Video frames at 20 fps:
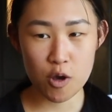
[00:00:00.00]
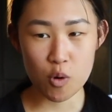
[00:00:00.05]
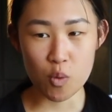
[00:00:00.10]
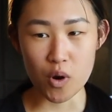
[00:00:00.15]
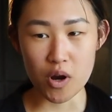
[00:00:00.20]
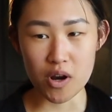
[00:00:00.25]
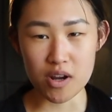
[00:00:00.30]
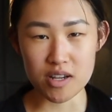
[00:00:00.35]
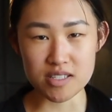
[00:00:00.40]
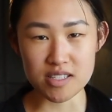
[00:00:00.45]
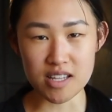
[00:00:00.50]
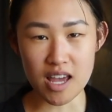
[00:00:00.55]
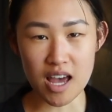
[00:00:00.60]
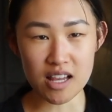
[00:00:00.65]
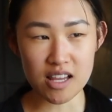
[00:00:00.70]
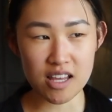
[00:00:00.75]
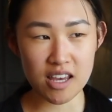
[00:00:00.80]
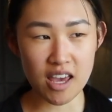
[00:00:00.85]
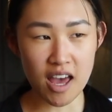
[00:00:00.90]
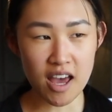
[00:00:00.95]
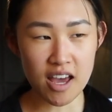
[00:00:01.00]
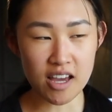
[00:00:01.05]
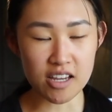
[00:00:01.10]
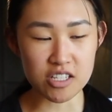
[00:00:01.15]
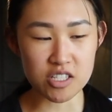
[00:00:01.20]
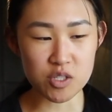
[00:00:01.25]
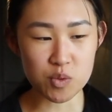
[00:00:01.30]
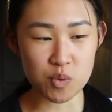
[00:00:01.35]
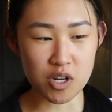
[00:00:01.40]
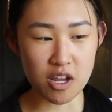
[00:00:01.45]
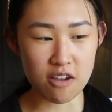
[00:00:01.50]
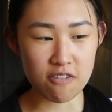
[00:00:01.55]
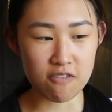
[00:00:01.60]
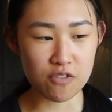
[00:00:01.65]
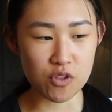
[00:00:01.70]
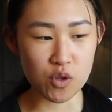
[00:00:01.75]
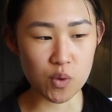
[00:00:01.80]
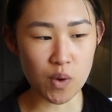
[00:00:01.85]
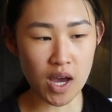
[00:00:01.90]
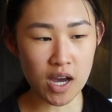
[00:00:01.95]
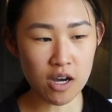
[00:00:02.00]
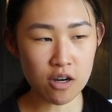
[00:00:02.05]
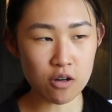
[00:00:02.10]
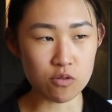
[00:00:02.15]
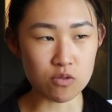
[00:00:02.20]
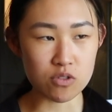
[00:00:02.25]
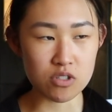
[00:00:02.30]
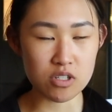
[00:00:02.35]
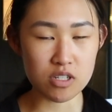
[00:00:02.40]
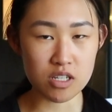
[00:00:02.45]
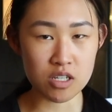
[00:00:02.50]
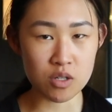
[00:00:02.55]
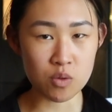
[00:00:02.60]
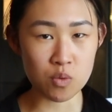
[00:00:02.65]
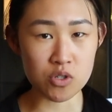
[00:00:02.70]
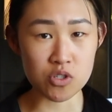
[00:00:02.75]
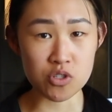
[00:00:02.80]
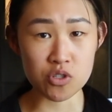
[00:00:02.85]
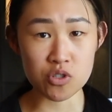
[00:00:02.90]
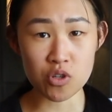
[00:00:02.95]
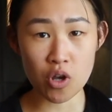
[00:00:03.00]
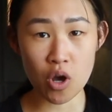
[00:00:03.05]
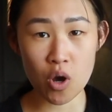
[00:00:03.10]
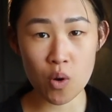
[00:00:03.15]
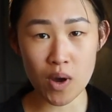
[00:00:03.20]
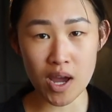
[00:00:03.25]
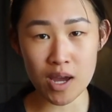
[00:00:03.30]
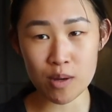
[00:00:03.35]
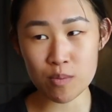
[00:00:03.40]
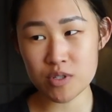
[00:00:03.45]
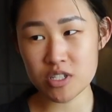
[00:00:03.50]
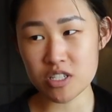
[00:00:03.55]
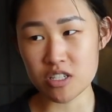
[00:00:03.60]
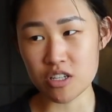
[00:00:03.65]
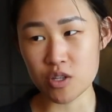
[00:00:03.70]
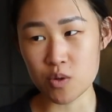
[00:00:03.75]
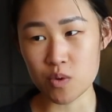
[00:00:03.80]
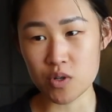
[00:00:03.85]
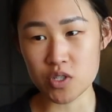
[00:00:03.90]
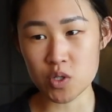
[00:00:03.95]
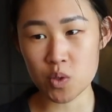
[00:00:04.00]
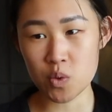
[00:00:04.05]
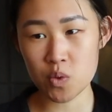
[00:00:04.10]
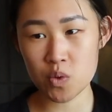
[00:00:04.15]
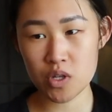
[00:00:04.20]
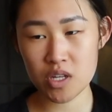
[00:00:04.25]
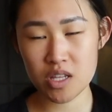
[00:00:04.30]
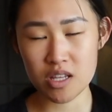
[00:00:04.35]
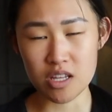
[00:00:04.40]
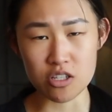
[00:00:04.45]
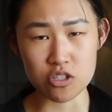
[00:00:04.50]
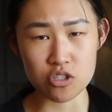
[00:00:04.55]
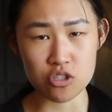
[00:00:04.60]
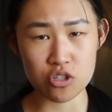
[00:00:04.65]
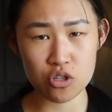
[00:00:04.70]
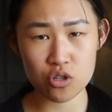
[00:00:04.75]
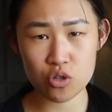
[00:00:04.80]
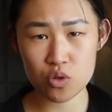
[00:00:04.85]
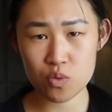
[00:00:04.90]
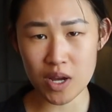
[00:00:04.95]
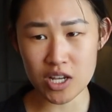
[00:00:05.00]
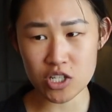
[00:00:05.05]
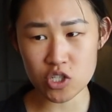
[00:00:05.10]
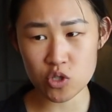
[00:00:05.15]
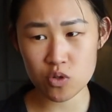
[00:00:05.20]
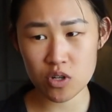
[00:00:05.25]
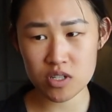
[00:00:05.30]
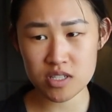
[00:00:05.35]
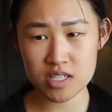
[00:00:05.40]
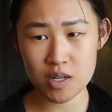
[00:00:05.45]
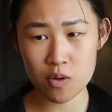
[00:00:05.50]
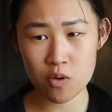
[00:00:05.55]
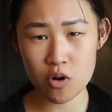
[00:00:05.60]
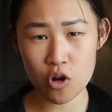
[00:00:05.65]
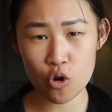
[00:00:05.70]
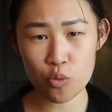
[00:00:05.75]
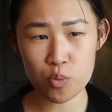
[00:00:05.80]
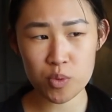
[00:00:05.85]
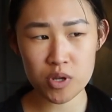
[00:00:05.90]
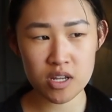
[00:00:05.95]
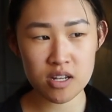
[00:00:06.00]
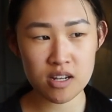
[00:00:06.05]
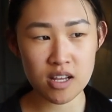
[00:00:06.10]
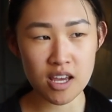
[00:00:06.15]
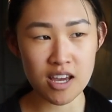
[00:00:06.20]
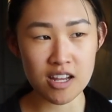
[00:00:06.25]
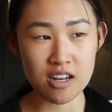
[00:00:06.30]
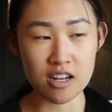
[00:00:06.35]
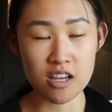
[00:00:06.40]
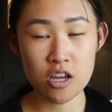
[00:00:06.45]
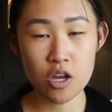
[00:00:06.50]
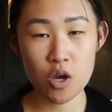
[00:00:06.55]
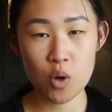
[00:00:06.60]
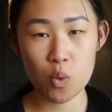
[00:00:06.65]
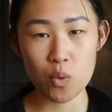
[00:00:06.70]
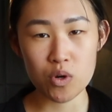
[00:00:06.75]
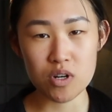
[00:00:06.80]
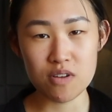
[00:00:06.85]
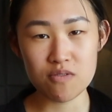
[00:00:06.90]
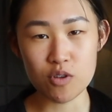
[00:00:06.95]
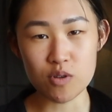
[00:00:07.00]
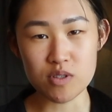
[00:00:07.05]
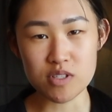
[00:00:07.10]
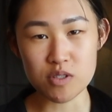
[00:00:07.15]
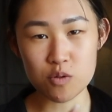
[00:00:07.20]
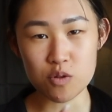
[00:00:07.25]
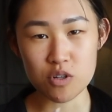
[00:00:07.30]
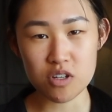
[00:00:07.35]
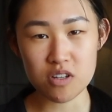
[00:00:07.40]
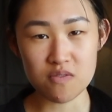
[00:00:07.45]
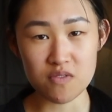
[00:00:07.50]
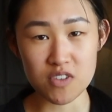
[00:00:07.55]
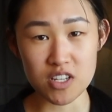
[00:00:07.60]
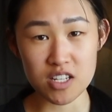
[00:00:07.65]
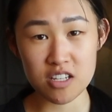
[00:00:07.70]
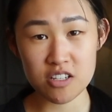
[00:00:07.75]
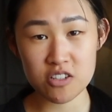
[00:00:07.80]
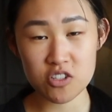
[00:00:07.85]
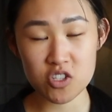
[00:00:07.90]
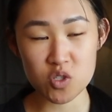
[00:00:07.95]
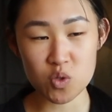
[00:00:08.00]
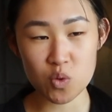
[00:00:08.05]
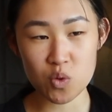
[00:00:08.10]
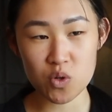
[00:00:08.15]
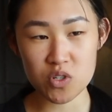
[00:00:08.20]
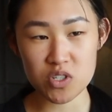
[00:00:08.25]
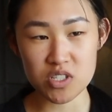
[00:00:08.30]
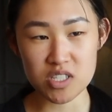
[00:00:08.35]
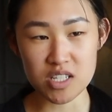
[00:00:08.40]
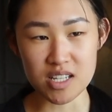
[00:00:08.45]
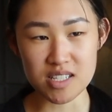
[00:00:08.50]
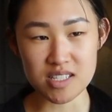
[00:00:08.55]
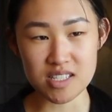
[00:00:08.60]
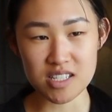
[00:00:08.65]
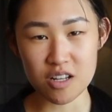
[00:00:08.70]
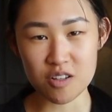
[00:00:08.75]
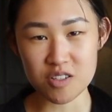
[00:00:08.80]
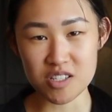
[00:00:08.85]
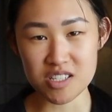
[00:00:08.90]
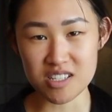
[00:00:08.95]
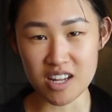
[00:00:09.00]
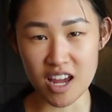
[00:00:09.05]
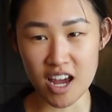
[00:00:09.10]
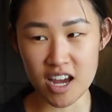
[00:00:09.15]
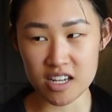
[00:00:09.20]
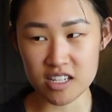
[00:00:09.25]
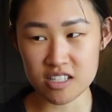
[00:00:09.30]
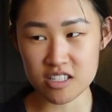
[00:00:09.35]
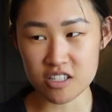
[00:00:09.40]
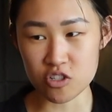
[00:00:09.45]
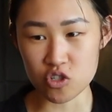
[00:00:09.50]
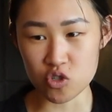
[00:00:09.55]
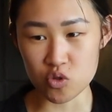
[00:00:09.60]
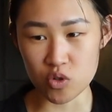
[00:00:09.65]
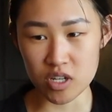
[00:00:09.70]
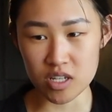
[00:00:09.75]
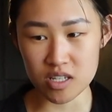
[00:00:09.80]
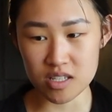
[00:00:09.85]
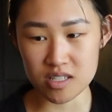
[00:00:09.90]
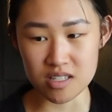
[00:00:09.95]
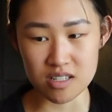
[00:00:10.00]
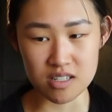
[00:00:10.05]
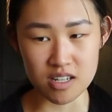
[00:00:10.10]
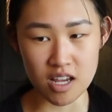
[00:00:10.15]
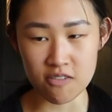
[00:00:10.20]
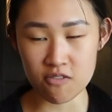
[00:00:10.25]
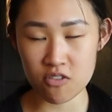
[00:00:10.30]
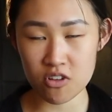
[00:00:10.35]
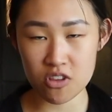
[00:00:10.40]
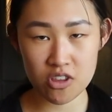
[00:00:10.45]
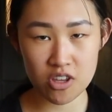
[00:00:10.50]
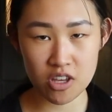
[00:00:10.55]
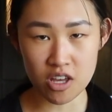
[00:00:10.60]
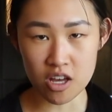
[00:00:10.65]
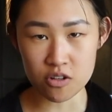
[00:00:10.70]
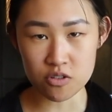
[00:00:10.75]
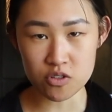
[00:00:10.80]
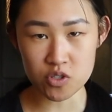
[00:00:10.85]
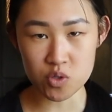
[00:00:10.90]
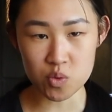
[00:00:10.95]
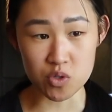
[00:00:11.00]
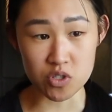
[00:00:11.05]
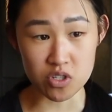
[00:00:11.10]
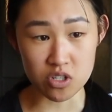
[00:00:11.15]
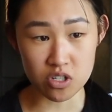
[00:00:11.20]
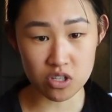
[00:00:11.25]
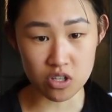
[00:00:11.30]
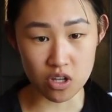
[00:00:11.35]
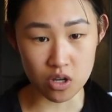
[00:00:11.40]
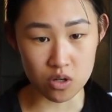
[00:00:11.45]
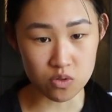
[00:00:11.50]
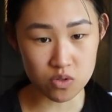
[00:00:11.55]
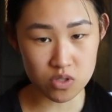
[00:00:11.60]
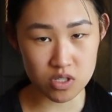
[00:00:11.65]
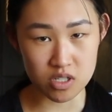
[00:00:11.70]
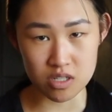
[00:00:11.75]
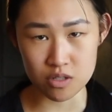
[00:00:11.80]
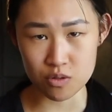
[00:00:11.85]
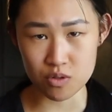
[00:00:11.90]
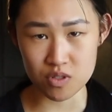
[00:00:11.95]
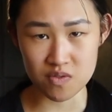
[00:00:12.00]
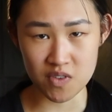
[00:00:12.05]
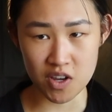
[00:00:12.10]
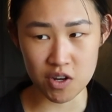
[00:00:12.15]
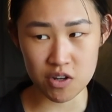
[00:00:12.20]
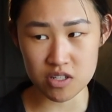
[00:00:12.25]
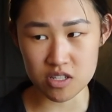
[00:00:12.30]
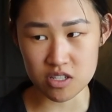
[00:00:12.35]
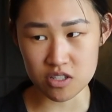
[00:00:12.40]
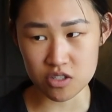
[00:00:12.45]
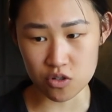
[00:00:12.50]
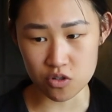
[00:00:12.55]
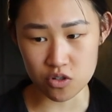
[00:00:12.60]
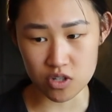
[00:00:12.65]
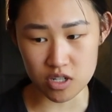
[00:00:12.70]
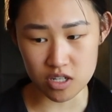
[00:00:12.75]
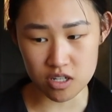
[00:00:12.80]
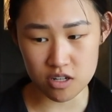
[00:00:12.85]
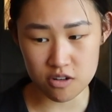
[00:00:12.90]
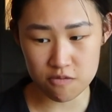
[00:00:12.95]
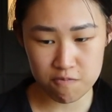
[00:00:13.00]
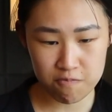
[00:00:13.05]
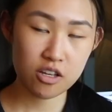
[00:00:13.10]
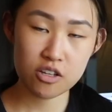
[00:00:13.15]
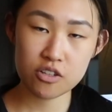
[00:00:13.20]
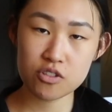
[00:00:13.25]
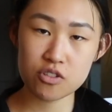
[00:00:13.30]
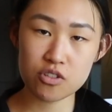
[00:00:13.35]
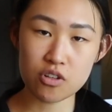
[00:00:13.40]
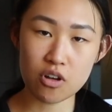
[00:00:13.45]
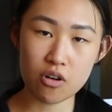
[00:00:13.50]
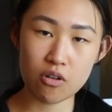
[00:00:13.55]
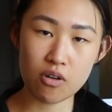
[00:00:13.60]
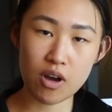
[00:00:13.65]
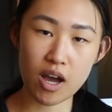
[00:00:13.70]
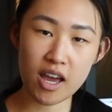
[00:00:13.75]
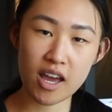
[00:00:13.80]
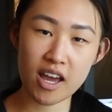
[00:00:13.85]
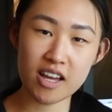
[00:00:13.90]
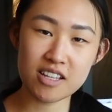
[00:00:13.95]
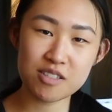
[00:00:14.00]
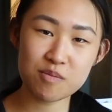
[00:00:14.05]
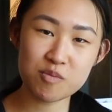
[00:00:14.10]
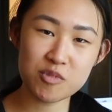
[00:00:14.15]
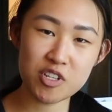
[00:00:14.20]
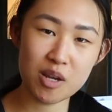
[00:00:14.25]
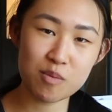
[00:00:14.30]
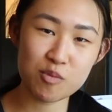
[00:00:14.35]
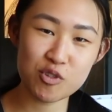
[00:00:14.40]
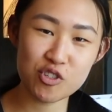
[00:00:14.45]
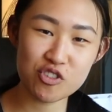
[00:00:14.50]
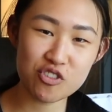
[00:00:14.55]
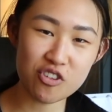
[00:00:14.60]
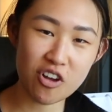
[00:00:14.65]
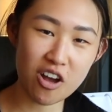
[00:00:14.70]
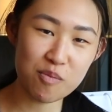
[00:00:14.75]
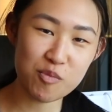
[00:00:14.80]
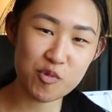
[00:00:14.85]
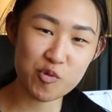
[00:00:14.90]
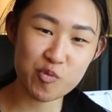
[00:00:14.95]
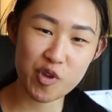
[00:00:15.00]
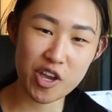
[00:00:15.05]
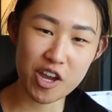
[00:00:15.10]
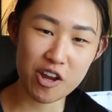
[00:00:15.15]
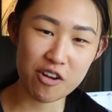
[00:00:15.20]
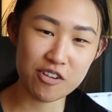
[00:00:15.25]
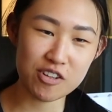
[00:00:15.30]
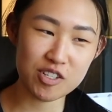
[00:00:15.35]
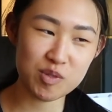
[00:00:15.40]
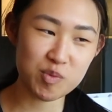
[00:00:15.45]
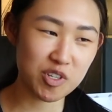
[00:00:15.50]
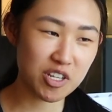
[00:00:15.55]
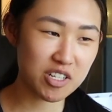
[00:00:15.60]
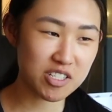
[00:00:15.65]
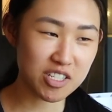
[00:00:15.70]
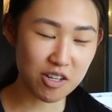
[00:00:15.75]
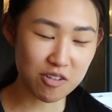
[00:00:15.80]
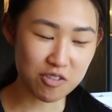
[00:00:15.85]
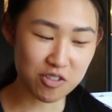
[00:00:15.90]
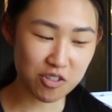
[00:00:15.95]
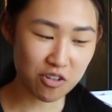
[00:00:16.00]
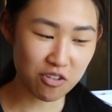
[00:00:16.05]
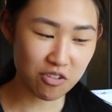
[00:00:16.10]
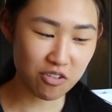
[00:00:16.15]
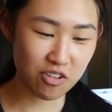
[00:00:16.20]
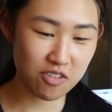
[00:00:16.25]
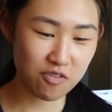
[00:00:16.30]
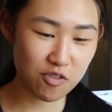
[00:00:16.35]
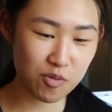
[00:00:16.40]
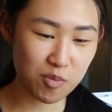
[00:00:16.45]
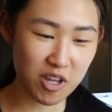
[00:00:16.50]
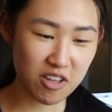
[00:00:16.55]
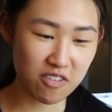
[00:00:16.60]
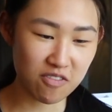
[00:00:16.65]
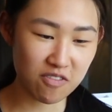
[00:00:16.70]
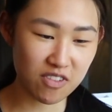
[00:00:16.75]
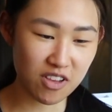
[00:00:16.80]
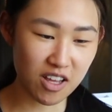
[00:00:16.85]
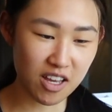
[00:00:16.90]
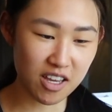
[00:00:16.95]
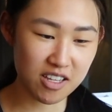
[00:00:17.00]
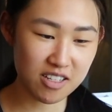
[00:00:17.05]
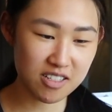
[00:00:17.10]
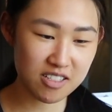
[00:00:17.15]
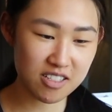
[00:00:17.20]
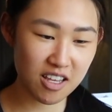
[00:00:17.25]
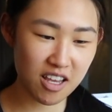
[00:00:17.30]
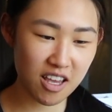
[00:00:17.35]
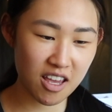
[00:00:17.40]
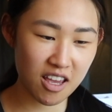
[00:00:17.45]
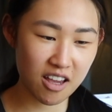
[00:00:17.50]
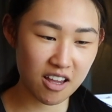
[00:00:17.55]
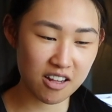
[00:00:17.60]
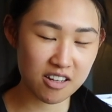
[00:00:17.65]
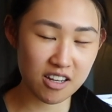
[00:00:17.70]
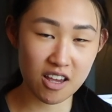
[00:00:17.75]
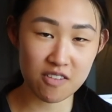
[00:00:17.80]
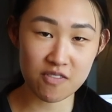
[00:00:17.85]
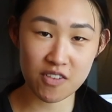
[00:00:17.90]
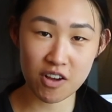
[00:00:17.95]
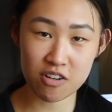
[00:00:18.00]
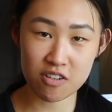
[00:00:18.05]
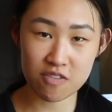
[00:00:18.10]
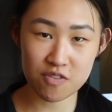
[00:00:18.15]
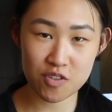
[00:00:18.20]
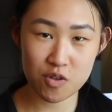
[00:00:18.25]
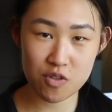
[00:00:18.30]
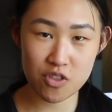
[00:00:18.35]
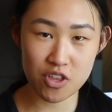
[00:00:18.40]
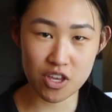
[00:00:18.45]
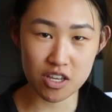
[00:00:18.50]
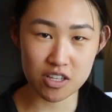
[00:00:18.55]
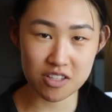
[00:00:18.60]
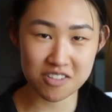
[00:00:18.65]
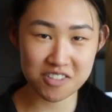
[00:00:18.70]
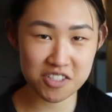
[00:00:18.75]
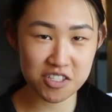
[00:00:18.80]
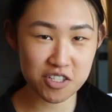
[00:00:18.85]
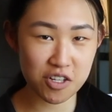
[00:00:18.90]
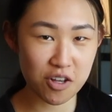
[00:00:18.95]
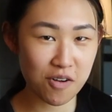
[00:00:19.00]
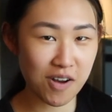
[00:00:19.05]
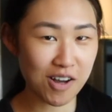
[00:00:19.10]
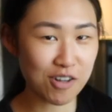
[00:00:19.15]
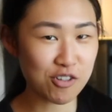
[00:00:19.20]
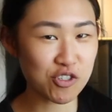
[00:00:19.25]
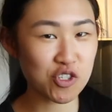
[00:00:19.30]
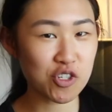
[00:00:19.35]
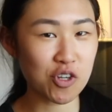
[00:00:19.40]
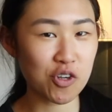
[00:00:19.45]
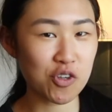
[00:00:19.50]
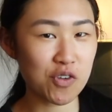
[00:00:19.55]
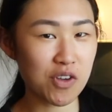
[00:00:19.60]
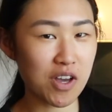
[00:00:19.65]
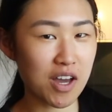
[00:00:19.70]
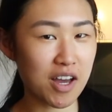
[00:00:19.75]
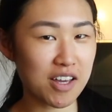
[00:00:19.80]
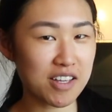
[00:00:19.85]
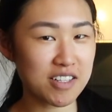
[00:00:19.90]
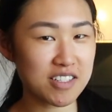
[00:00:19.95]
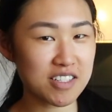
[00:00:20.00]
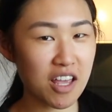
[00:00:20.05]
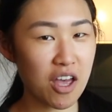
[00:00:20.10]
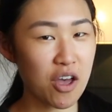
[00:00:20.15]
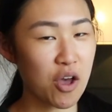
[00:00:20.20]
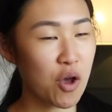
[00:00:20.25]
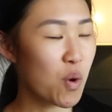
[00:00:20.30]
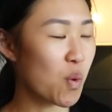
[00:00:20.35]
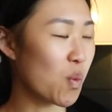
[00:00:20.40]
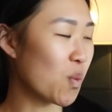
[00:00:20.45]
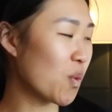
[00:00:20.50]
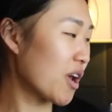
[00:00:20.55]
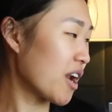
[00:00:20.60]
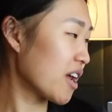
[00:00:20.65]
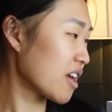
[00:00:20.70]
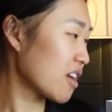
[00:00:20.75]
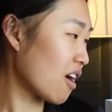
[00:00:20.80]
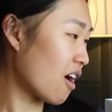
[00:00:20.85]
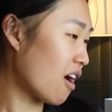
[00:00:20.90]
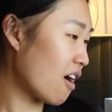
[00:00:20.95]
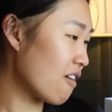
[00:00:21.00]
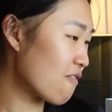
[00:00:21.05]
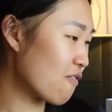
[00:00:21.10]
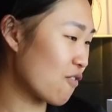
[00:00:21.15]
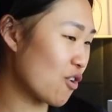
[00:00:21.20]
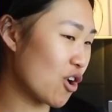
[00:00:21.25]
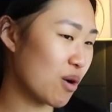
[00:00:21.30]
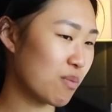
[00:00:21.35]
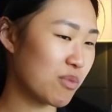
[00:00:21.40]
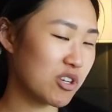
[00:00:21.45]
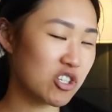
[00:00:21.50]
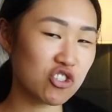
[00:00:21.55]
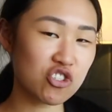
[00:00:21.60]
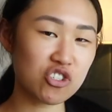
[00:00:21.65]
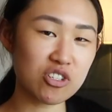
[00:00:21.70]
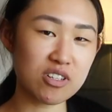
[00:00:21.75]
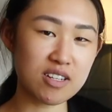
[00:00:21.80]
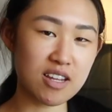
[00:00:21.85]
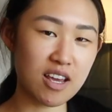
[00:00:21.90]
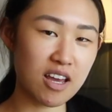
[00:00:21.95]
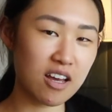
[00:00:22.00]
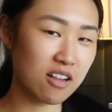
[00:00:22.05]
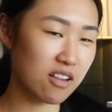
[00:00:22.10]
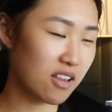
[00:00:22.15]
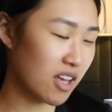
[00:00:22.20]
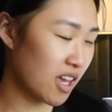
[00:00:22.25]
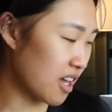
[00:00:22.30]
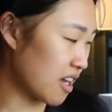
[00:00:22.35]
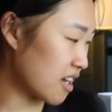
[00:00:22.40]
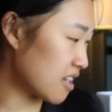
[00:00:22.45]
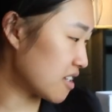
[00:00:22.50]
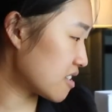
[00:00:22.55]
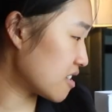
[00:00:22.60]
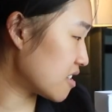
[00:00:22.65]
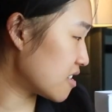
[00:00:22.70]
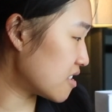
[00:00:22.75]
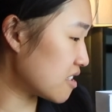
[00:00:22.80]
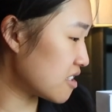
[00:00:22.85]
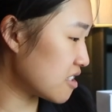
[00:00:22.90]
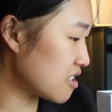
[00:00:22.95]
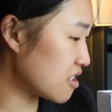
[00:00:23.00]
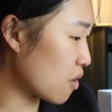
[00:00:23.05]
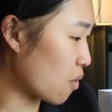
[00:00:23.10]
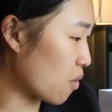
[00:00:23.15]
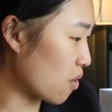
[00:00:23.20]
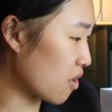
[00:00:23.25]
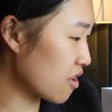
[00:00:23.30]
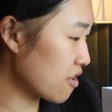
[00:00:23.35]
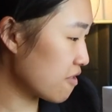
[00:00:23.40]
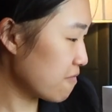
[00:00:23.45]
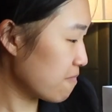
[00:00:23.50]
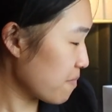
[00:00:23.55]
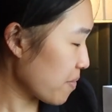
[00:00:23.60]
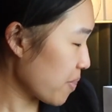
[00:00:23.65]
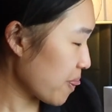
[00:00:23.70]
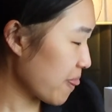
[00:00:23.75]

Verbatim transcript: Whereas the LAX, when I flew out, it was so empty. There was only like two restaurants that were open and one of those little convenience stores that sell snacks and drinks and everything else was closed and it was very deserted. So I had some time to shop in Paris because I was early for my flight and I found a few things. So I'll show you guys what I got from Chanel and Dior.